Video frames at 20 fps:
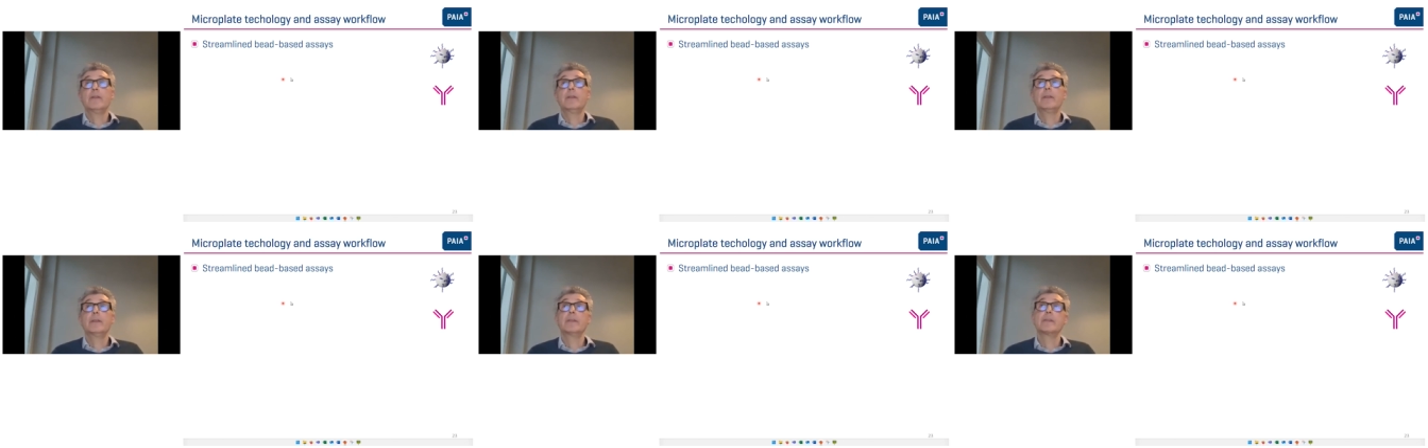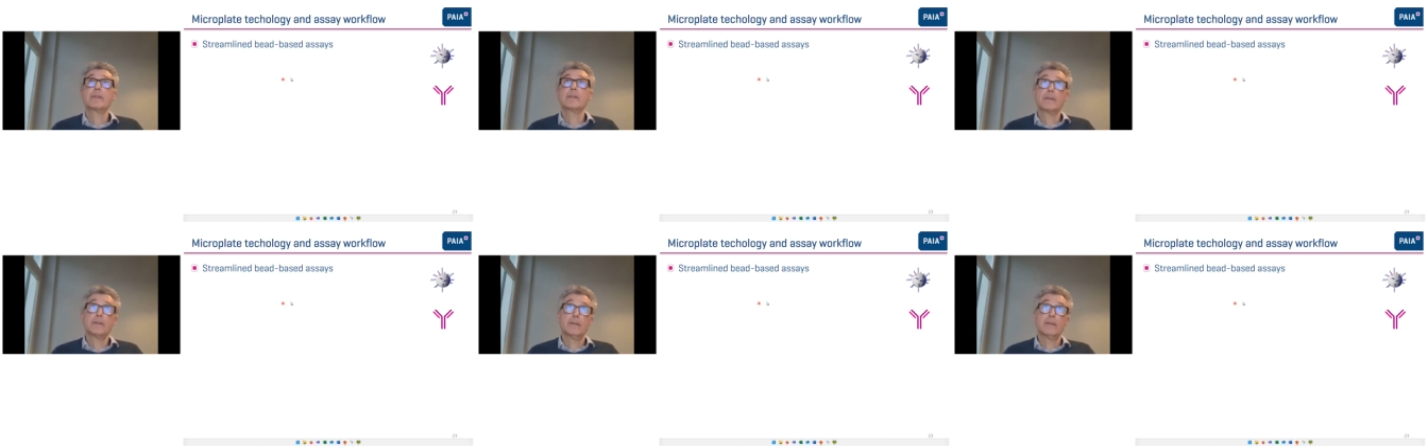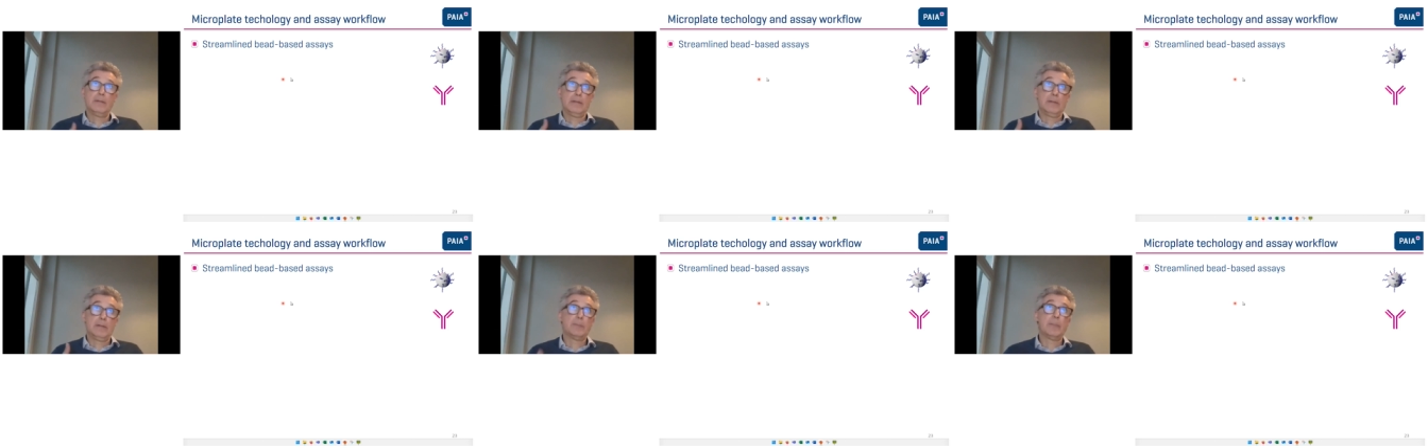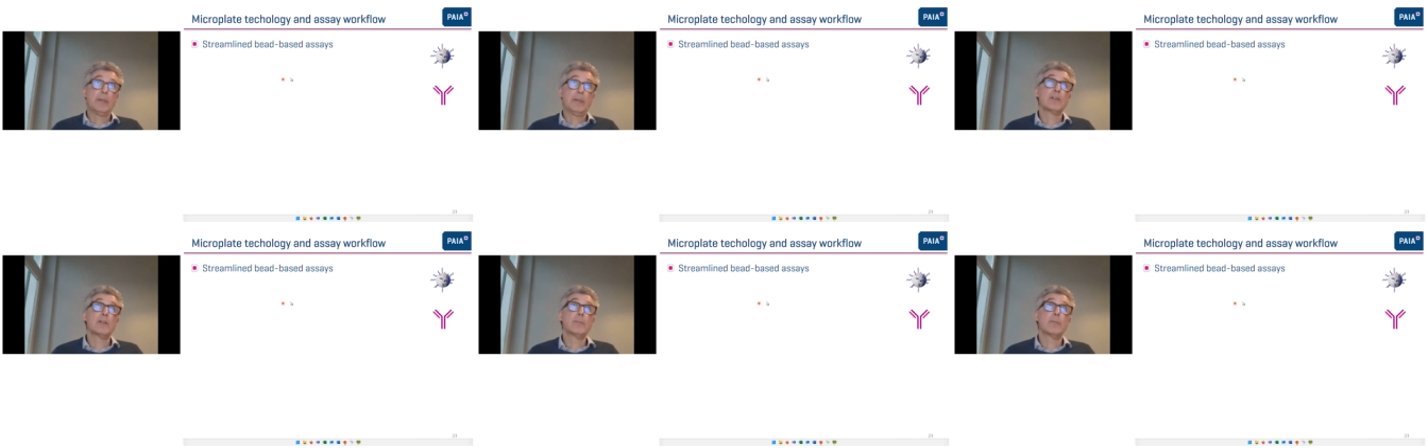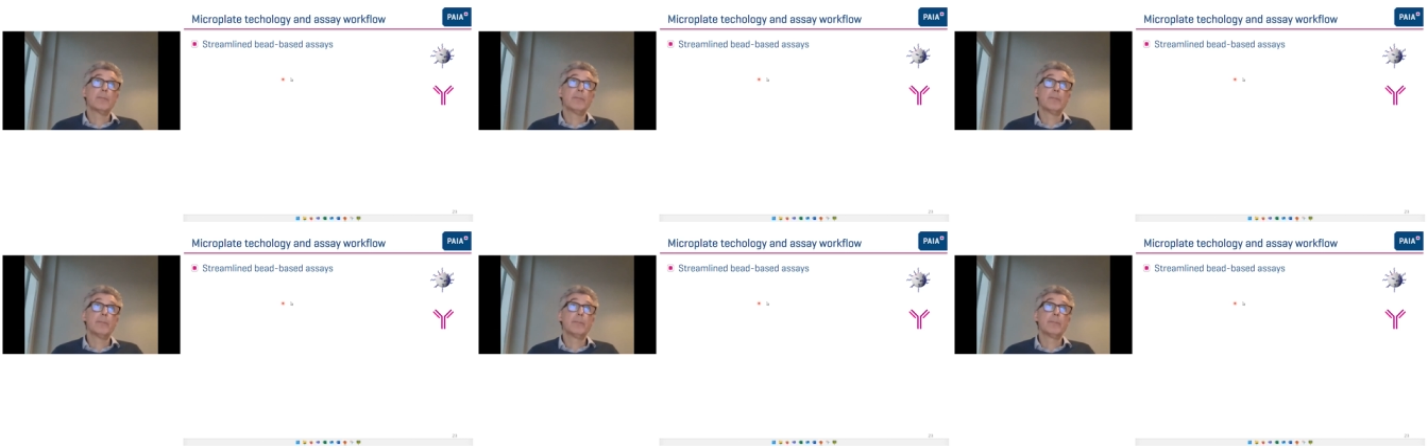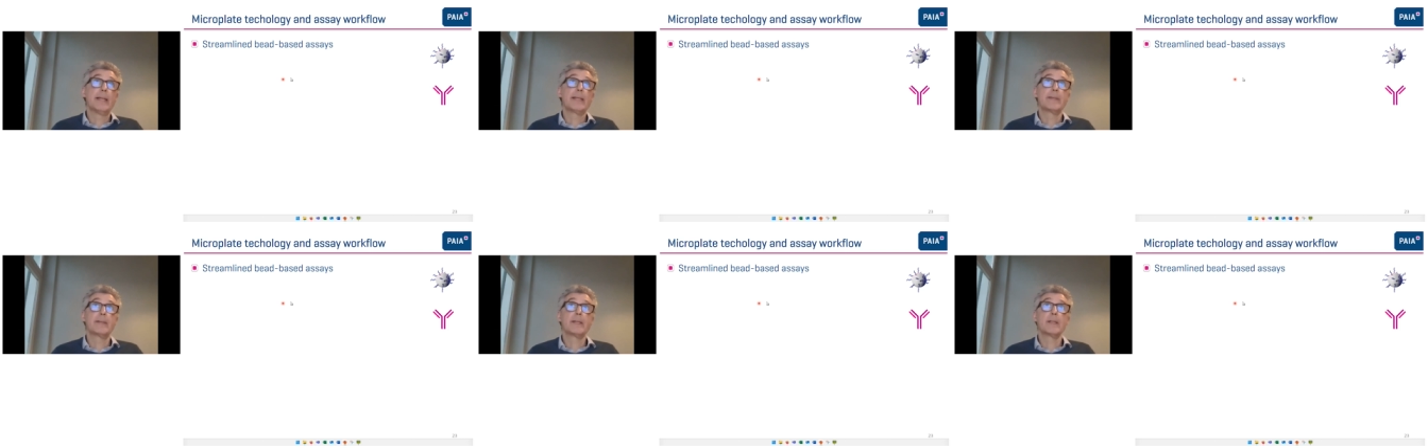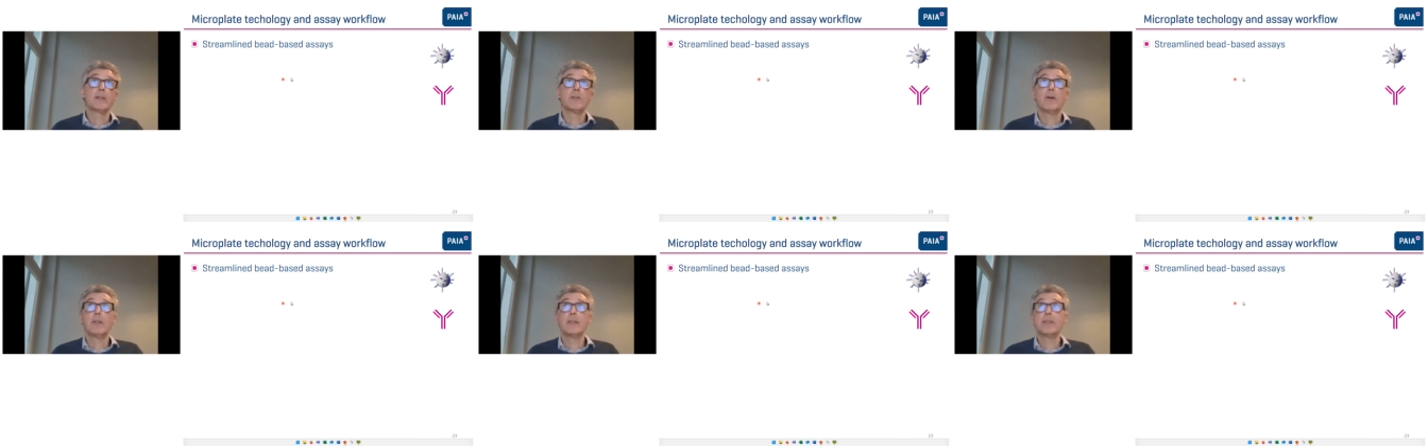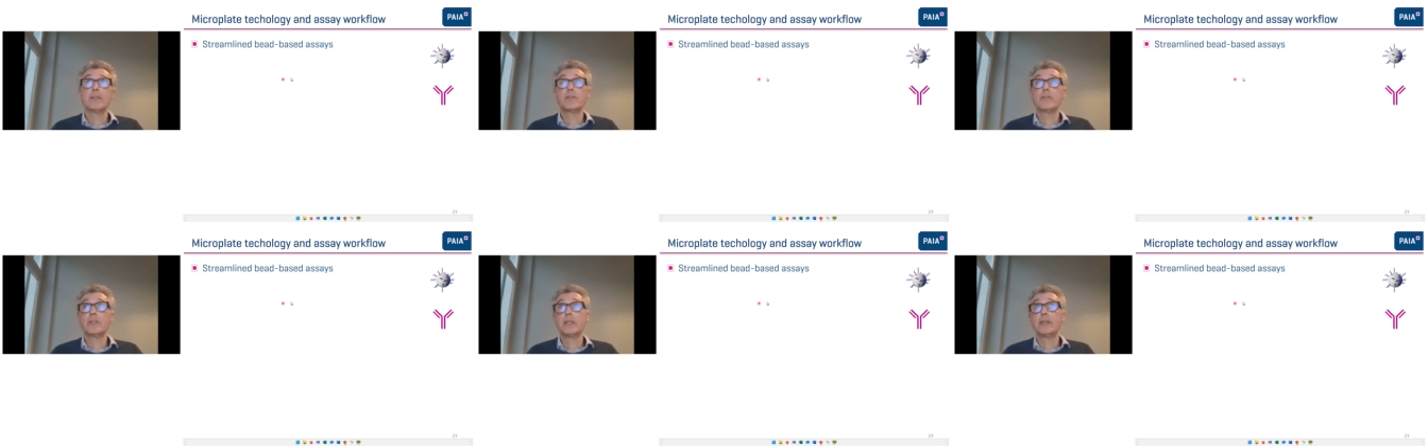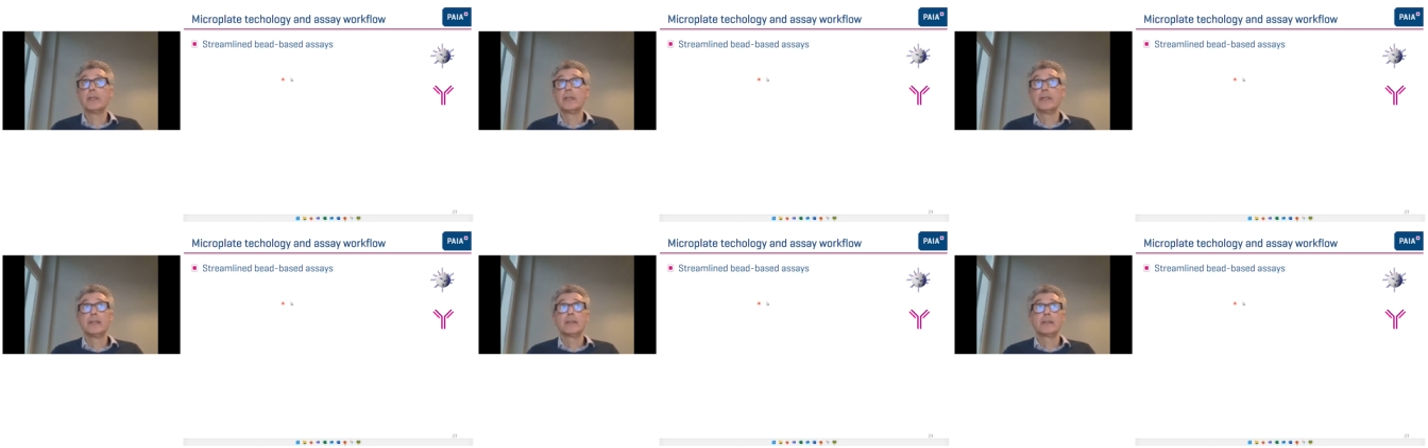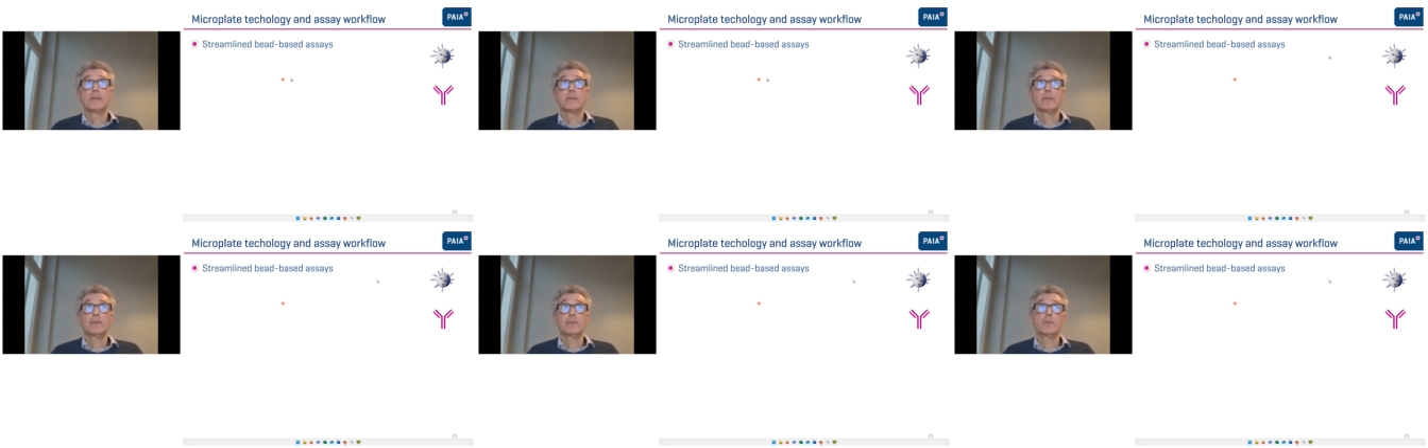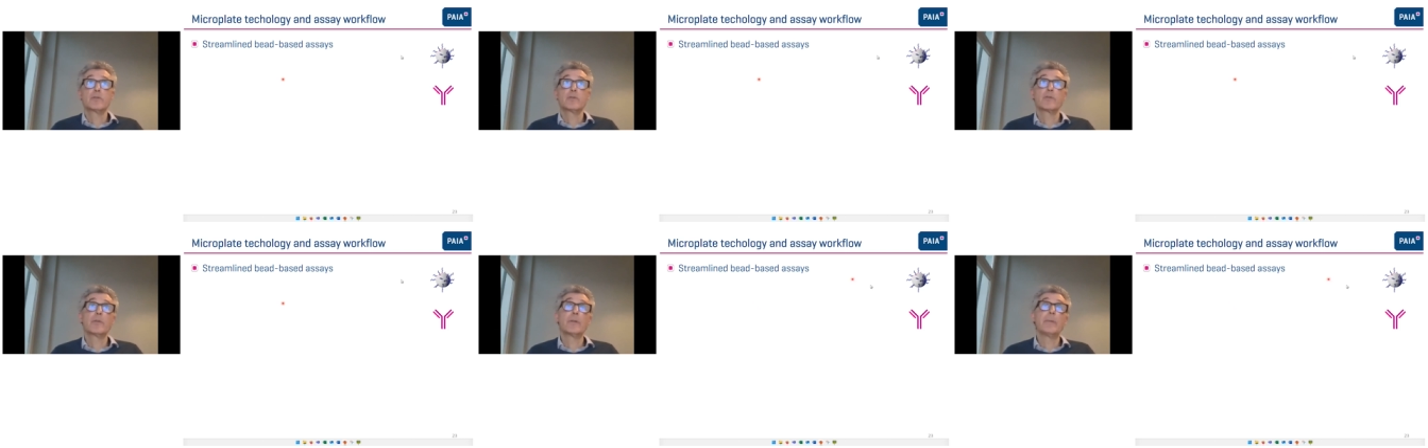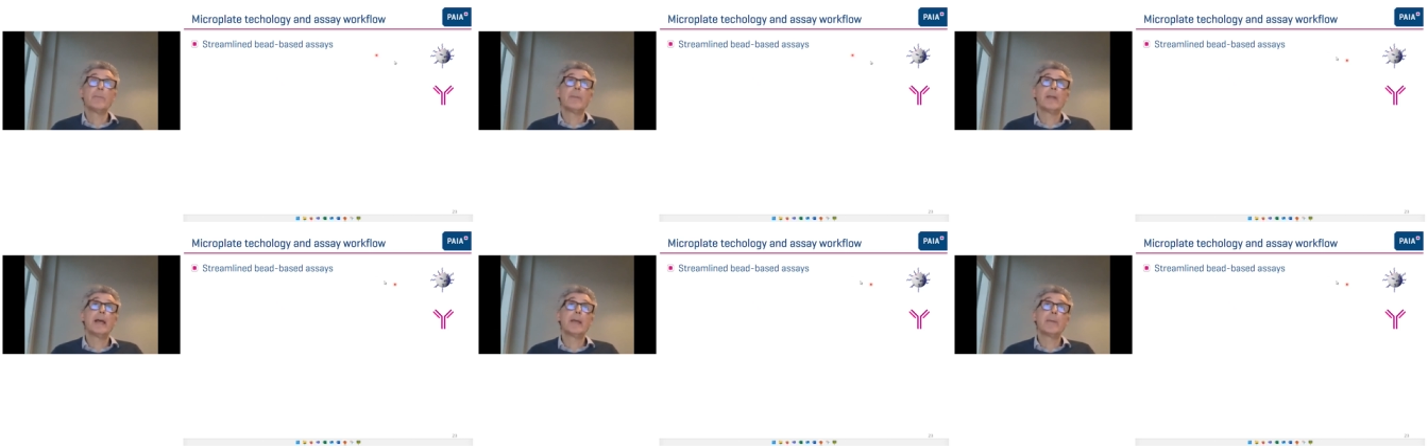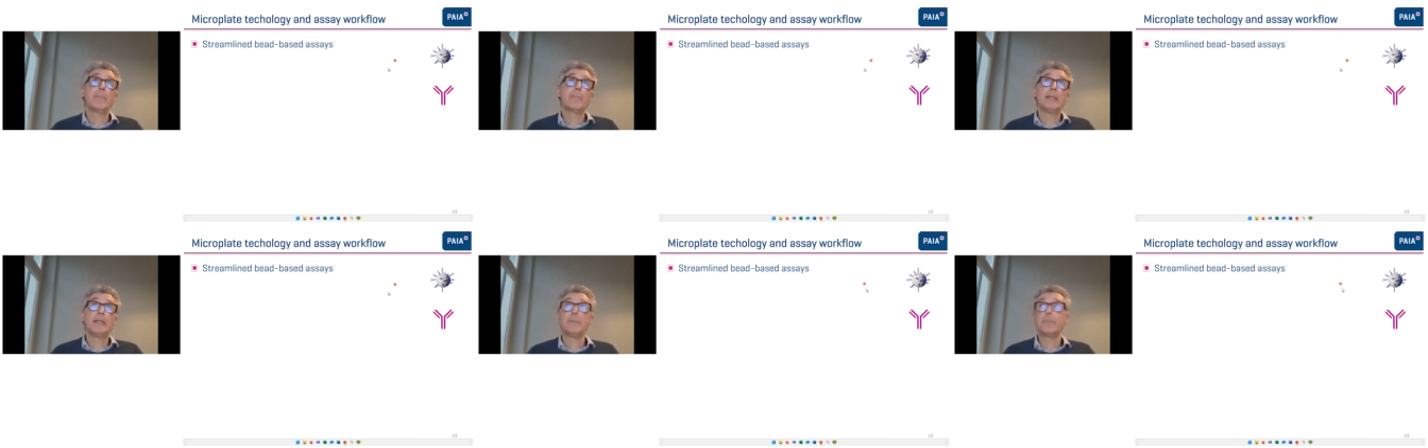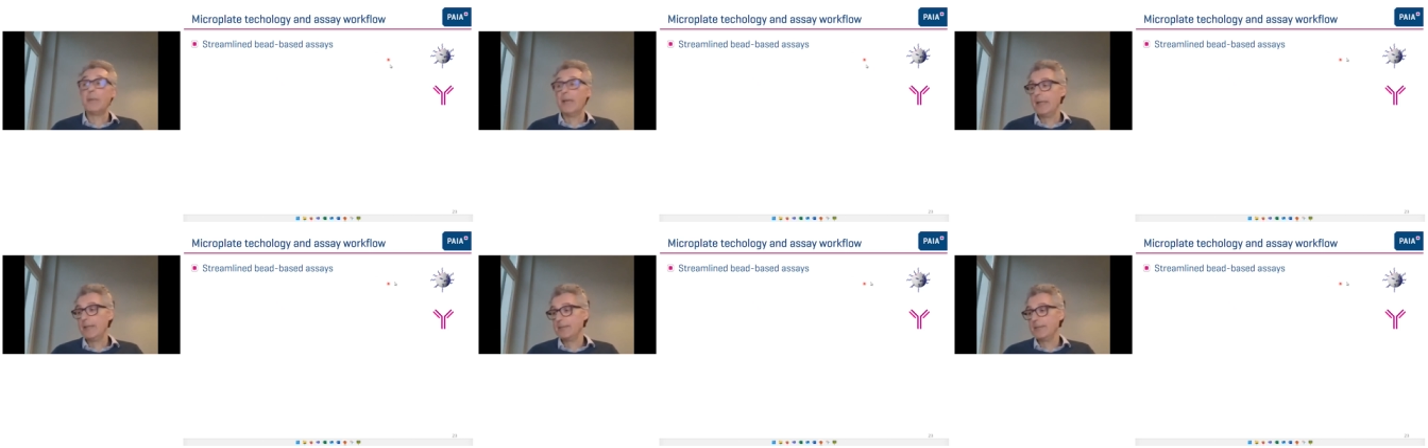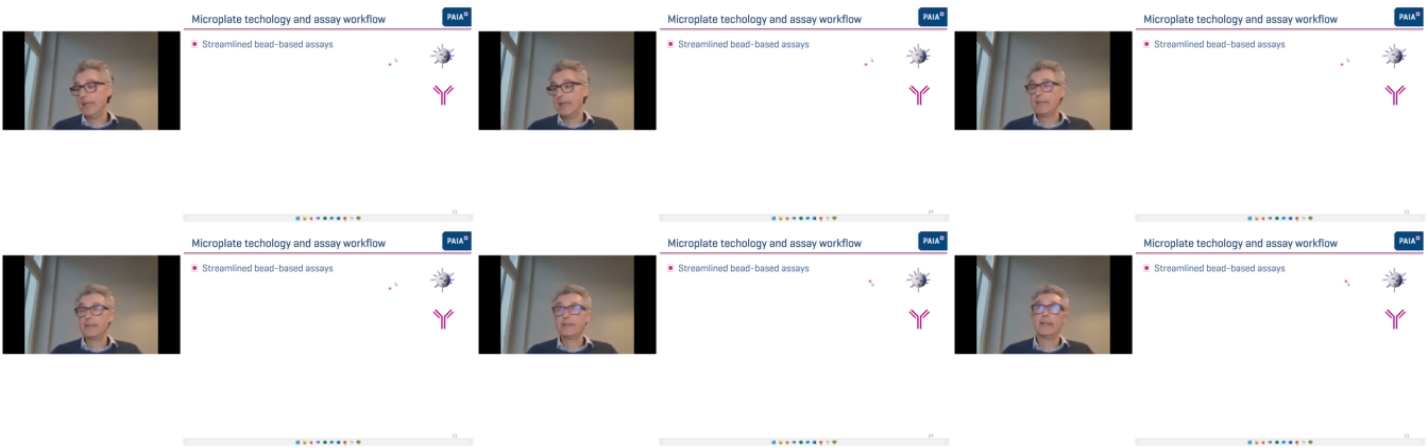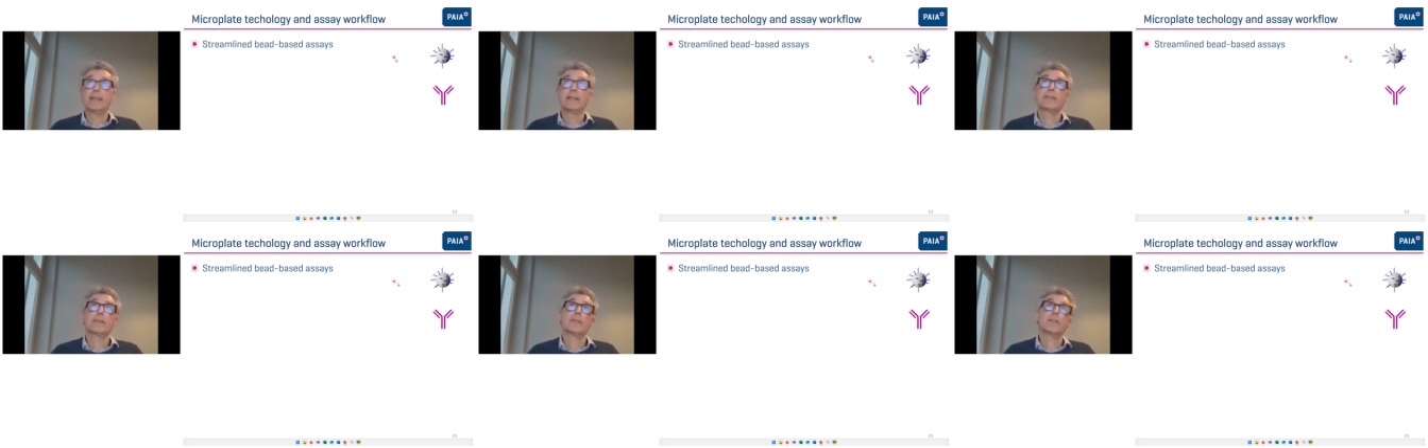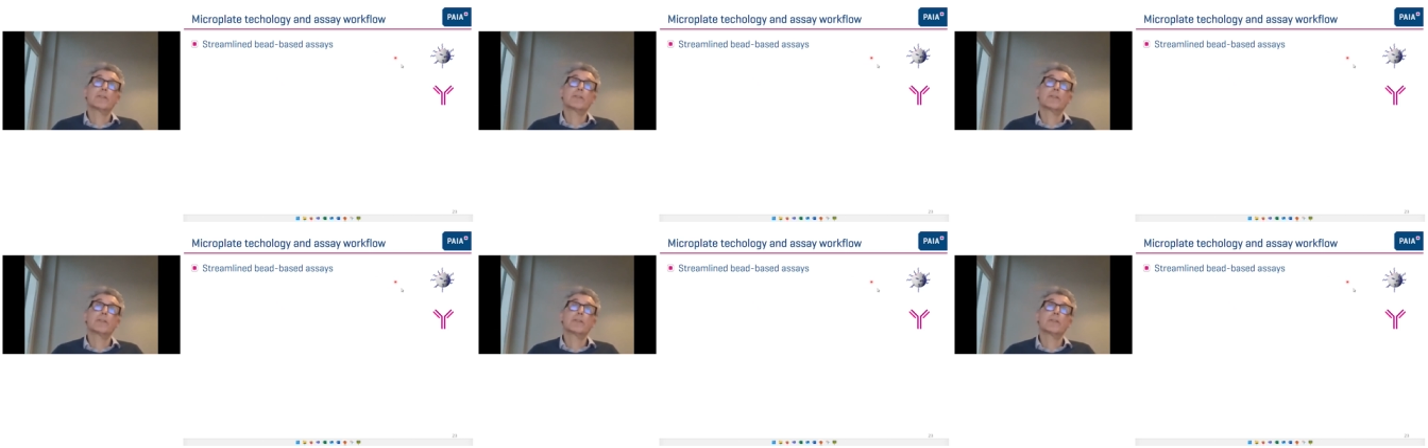this special plate technology to streamline bead-based assays.